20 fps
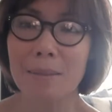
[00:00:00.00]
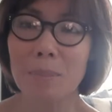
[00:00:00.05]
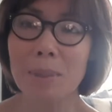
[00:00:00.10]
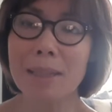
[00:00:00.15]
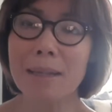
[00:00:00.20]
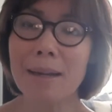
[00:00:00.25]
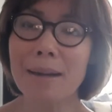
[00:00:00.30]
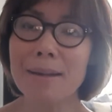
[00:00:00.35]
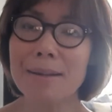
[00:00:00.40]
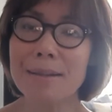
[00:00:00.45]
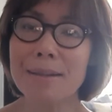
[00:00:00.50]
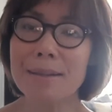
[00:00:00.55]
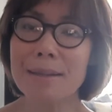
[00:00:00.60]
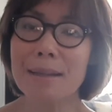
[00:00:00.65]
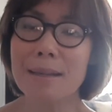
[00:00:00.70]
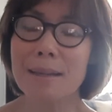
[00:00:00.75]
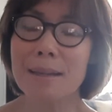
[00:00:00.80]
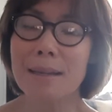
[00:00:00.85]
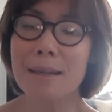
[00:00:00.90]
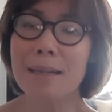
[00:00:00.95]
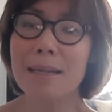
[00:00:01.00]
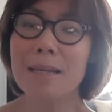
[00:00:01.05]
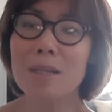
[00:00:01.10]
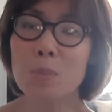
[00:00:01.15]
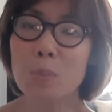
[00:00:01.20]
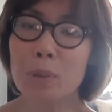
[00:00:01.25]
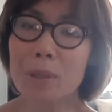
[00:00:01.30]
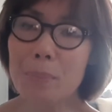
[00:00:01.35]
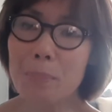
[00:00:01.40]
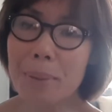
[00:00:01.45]
because
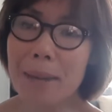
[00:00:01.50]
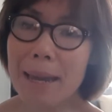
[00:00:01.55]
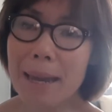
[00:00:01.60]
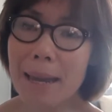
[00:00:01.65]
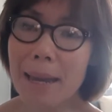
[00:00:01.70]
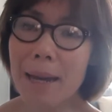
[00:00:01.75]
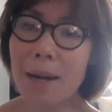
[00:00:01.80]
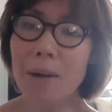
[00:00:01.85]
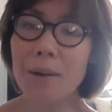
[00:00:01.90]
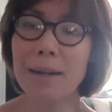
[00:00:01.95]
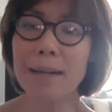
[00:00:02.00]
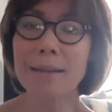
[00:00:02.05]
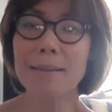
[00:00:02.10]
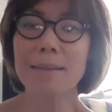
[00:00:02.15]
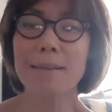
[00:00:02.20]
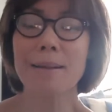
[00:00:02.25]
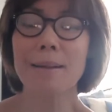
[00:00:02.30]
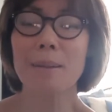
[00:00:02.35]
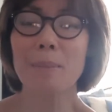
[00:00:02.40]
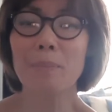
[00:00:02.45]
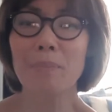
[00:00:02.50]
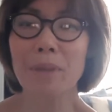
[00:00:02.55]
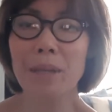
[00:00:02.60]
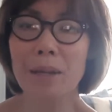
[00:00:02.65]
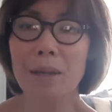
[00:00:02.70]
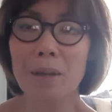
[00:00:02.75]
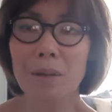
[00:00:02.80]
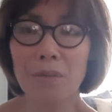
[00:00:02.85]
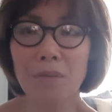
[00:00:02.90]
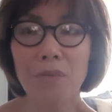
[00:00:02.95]
He's preparing them
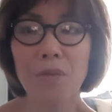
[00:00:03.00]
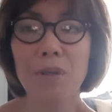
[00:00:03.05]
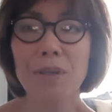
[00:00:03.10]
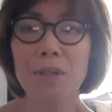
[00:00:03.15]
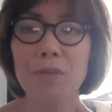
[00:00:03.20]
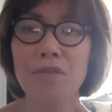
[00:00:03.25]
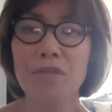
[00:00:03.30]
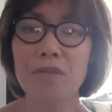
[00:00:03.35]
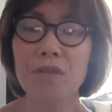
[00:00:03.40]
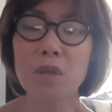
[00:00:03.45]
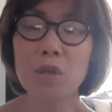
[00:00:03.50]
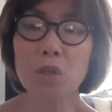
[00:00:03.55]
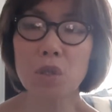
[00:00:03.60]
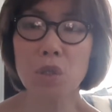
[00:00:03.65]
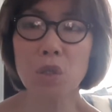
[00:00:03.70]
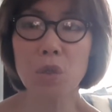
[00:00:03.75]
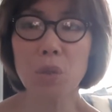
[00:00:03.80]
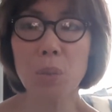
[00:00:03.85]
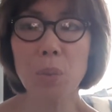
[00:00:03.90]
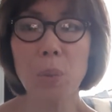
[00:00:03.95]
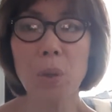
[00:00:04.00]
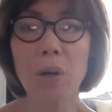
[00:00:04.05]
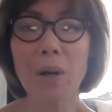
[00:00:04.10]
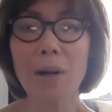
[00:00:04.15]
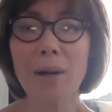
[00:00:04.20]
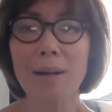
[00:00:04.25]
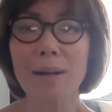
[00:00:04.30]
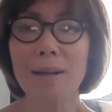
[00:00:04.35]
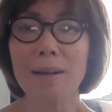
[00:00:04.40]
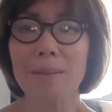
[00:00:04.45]
for their future
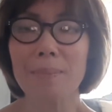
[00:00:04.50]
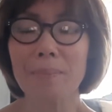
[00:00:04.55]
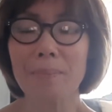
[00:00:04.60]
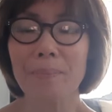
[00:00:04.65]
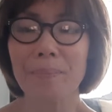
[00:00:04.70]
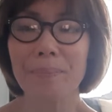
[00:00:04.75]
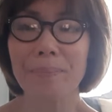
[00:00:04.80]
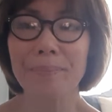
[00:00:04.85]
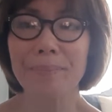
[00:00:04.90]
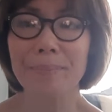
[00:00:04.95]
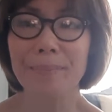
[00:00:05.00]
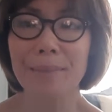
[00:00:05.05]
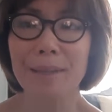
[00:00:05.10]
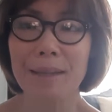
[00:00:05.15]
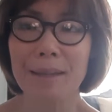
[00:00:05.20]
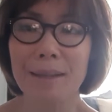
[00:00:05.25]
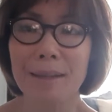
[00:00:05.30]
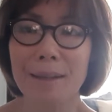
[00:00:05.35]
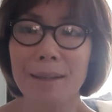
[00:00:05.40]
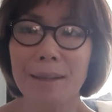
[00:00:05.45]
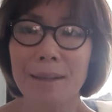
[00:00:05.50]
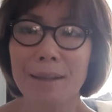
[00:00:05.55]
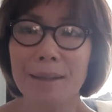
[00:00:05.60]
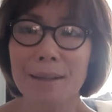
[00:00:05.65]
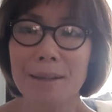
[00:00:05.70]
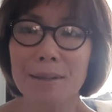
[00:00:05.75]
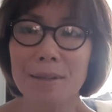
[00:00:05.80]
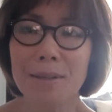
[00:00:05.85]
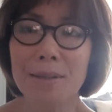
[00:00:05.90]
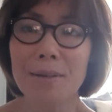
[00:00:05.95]
work.
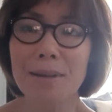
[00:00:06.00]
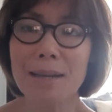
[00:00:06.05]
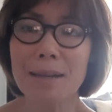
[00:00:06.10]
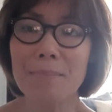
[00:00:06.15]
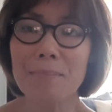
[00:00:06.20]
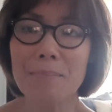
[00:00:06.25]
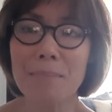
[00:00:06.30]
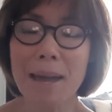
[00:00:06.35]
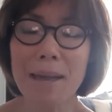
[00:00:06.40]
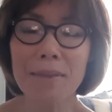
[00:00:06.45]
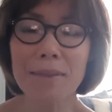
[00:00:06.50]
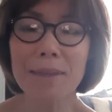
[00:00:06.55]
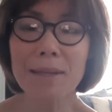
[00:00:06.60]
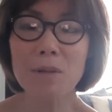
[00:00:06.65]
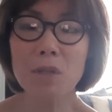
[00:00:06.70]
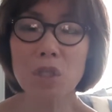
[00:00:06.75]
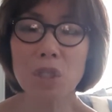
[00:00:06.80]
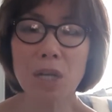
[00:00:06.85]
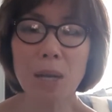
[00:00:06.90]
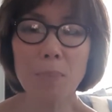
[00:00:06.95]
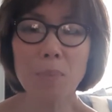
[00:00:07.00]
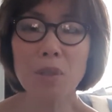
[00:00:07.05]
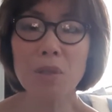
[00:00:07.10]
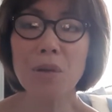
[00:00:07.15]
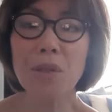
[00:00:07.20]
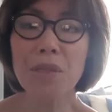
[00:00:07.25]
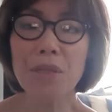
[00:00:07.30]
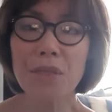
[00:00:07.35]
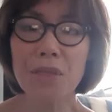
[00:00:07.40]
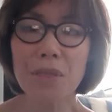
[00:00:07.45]
So in Matthew
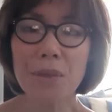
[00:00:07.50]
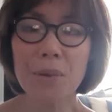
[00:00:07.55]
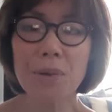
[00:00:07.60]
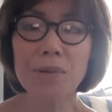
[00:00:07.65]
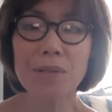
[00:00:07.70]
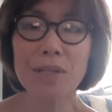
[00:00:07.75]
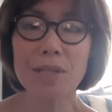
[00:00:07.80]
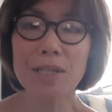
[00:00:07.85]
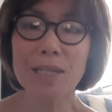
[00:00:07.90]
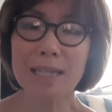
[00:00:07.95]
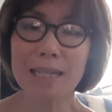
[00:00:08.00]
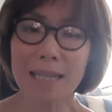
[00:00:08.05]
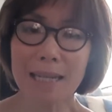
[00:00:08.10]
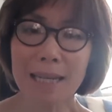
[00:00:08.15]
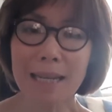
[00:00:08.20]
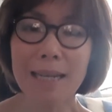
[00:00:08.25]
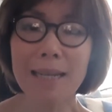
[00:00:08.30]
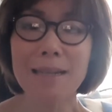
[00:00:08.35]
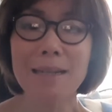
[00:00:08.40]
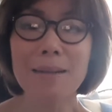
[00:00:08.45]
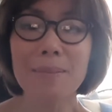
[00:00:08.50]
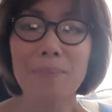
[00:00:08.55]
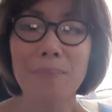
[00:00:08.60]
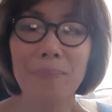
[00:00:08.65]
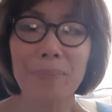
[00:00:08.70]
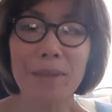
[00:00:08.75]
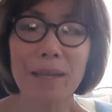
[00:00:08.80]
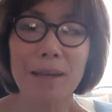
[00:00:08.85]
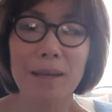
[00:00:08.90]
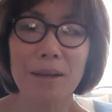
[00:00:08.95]
chapter 13,
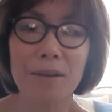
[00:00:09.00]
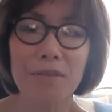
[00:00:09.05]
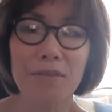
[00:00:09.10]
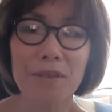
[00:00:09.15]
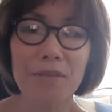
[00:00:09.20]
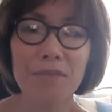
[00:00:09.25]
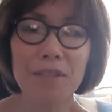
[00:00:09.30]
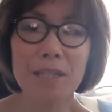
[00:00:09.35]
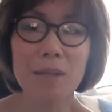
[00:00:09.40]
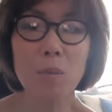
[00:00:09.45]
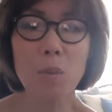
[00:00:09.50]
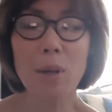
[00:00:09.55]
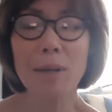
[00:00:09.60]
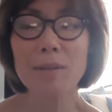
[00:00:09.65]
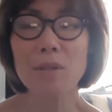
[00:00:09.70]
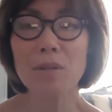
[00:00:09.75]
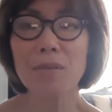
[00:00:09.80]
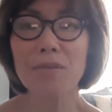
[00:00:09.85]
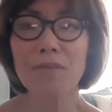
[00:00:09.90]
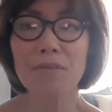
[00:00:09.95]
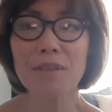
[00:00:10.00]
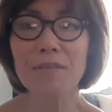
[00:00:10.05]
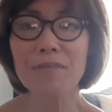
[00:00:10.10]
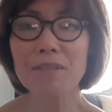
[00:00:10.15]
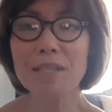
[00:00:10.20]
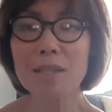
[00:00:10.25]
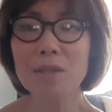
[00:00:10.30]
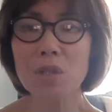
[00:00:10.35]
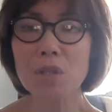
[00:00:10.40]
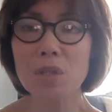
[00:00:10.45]
51 to
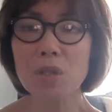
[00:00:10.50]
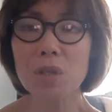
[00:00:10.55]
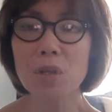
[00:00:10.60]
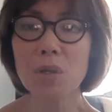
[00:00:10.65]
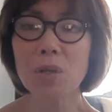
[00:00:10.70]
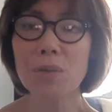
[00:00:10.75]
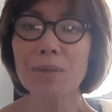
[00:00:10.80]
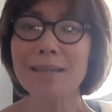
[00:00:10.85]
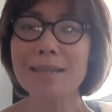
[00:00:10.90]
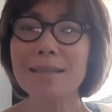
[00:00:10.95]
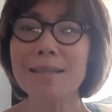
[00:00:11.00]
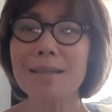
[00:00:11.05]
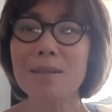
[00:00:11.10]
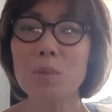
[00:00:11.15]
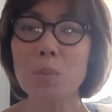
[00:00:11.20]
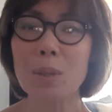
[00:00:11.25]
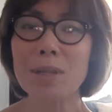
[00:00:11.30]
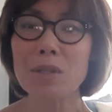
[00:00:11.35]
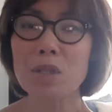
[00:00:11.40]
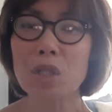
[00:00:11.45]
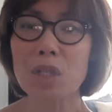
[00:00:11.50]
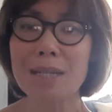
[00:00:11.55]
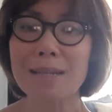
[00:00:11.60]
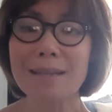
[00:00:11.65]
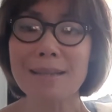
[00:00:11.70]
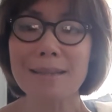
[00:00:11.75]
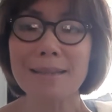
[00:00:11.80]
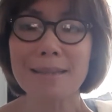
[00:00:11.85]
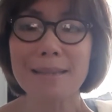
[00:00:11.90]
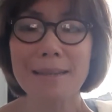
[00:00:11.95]
52, this is what
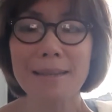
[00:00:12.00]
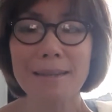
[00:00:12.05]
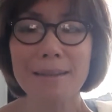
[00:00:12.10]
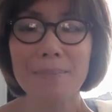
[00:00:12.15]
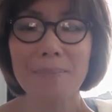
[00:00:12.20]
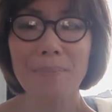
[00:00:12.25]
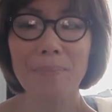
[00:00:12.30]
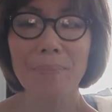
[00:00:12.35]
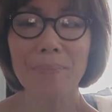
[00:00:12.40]
Jesus said.